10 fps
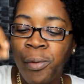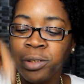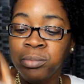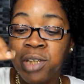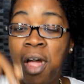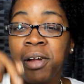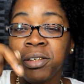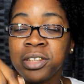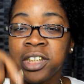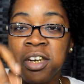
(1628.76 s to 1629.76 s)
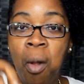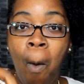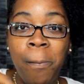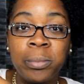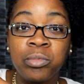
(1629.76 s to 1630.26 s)
I'm glad I looked that
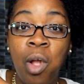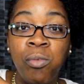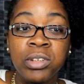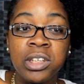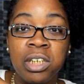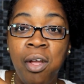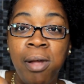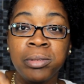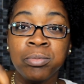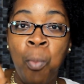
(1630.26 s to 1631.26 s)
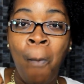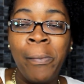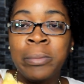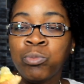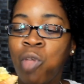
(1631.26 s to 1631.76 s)
up. I'm real with that.
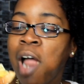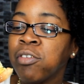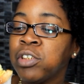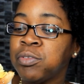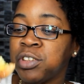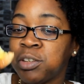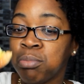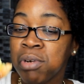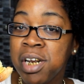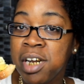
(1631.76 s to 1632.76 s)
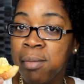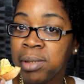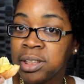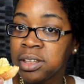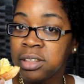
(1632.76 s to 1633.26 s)
I don't know if it's the bread that
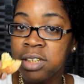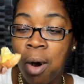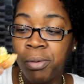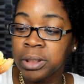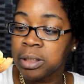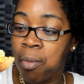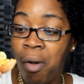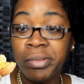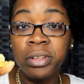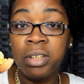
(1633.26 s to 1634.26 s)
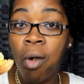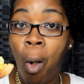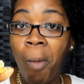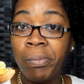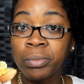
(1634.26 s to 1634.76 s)
made it good or what, but it was good.